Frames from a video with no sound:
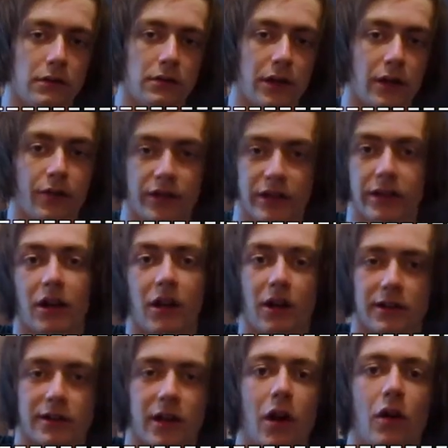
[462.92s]
And obviously the
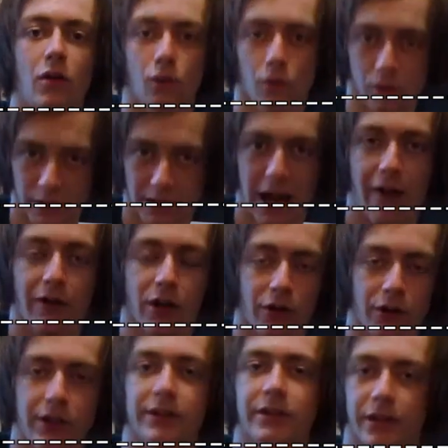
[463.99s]
last note will carry
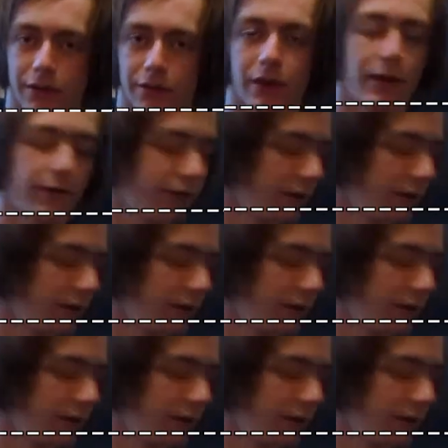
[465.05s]
on into the riff.